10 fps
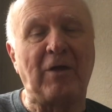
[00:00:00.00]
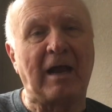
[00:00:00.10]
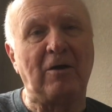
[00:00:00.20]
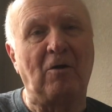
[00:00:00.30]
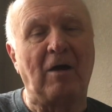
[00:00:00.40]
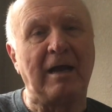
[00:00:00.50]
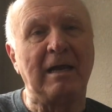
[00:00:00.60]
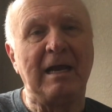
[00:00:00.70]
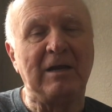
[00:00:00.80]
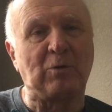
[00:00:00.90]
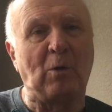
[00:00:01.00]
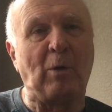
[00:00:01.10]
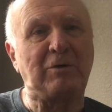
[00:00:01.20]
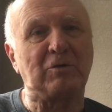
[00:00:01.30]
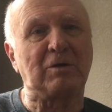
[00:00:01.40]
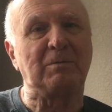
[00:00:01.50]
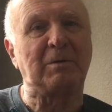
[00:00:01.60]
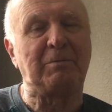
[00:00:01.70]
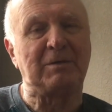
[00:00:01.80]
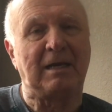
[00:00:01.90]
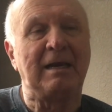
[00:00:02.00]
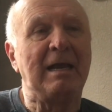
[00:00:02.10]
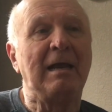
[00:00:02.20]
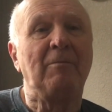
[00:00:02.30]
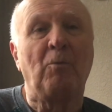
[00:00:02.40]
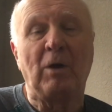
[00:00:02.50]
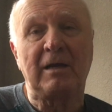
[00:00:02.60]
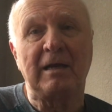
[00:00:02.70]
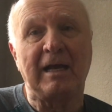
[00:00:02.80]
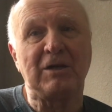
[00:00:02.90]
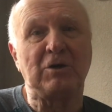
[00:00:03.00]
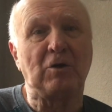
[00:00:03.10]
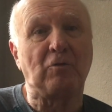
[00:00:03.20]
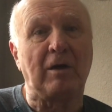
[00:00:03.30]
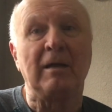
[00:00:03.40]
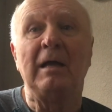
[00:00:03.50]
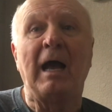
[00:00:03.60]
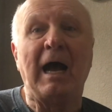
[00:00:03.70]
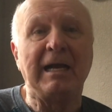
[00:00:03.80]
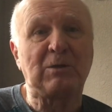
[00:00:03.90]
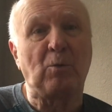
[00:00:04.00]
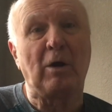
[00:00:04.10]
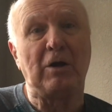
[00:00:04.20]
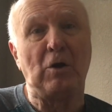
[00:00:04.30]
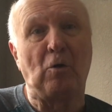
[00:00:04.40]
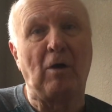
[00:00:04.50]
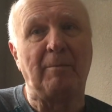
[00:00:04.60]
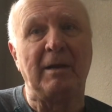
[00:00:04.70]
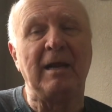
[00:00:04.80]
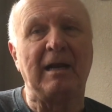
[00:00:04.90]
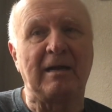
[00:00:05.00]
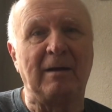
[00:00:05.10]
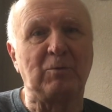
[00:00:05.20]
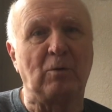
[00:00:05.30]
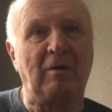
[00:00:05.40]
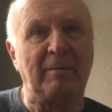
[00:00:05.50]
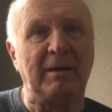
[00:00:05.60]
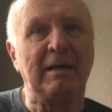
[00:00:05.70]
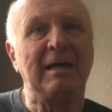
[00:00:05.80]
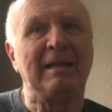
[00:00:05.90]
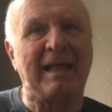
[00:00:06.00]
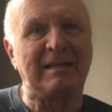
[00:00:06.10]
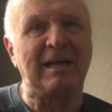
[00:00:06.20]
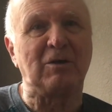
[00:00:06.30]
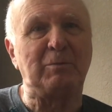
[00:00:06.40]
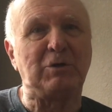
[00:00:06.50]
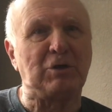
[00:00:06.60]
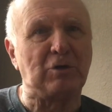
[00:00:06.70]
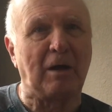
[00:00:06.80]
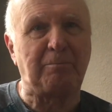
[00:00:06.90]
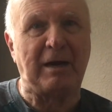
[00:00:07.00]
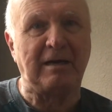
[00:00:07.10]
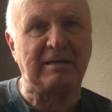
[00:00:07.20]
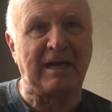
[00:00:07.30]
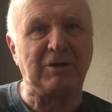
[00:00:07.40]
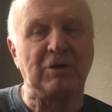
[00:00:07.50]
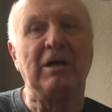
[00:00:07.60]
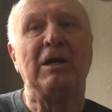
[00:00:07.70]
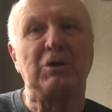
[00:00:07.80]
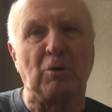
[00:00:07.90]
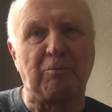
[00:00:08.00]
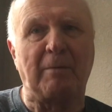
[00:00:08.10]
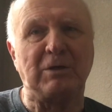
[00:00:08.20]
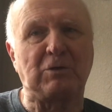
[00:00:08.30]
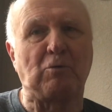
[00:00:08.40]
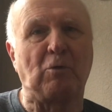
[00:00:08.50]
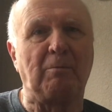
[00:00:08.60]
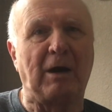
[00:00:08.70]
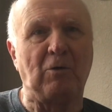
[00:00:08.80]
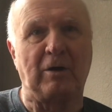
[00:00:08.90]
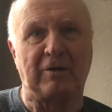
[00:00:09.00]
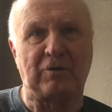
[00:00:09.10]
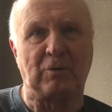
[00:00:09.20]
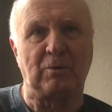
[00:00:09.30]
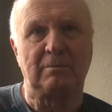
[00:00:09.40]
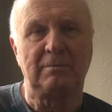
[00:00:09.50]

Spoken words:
Thing I don't like is when a waitress comes up and said, what can I get you to drink? Ice water, no lemon, and it comes with lemon. That tells me she's not paying attention. She'll probably screw up my order too.